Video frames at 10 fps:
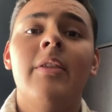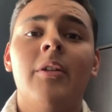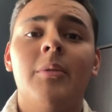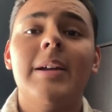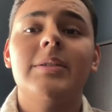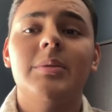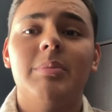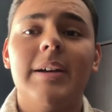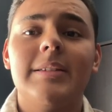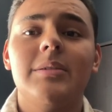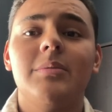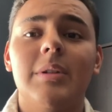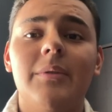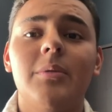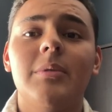the right to practice
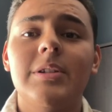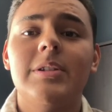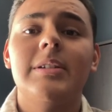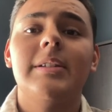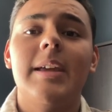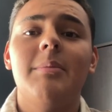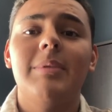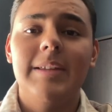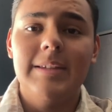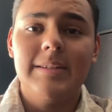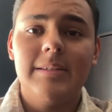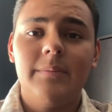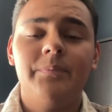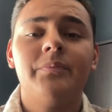whatever religion they please.